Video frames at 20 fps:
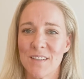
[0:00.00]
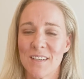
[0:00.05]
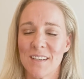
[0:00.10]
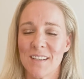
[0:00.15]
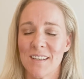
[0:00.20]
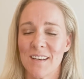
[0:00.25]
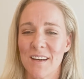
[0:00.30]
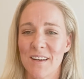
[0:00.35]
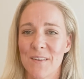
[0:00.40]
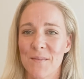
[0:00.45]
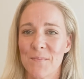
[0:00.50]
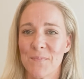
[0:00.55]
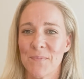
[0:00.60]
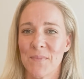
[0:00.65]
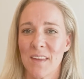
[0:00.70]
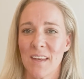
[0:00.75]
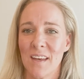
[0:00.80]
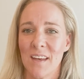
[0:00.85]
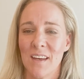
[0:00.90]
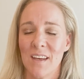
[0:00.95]
And
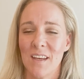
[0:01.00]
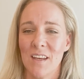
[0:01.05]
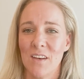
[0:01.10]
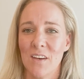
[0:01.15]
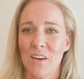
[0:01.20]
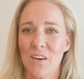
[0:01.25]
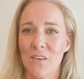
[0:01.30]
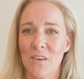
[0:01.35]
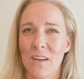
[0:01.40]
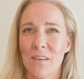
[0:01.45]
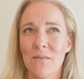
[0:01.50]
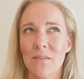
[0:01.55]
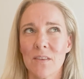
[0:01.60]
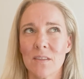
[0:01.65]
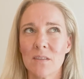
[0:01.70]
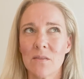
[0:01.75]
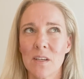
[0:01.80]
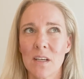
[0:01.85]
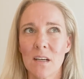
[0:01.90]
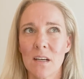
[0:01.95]
it
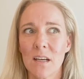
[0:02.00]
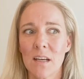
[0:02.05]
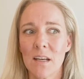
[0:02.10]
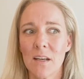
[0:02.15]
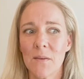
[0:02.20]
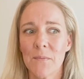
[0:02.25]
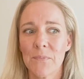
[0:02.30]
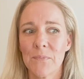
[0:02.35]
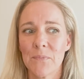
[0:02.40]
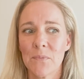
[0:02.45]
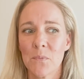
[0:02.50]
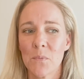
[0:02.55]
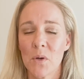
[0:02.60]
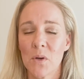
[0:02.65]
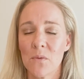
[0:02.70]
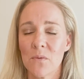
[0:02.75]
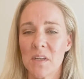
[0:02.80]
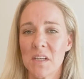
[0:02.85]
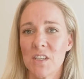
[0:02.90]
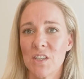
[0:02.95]
feels very
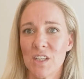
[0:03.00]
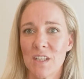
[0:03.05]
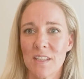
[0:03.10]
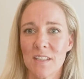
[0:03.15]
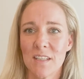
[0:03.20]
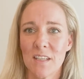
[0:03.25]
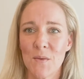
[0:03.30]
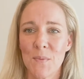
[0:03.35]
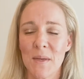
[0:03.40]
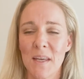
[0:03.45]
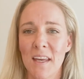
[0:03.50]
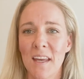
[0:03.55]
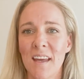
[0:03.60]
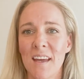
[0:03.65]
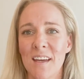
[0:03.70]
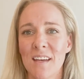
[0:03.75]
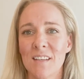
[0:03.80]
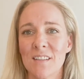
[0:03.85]
Parisian to me.